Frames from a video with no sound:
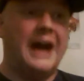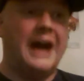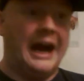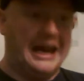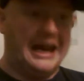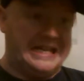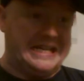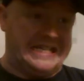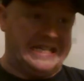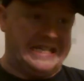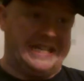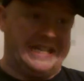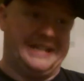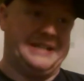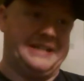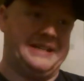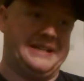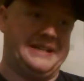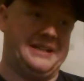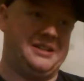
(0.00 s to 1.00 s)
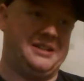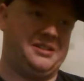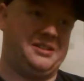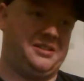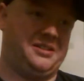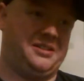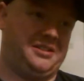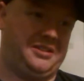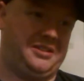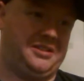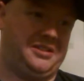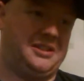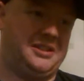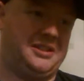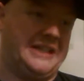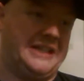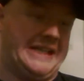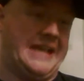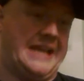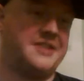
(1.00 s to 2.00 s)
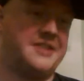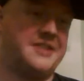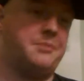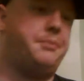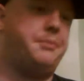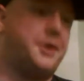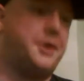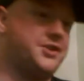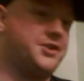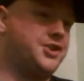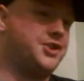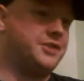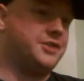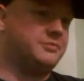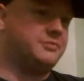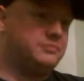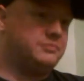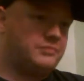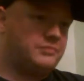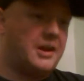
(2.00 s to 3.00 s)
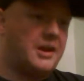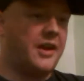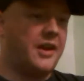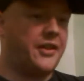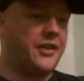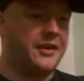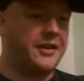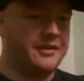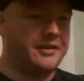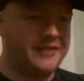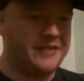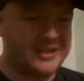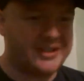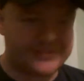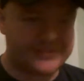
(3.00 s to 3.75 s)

And he ends up punching Arthur in the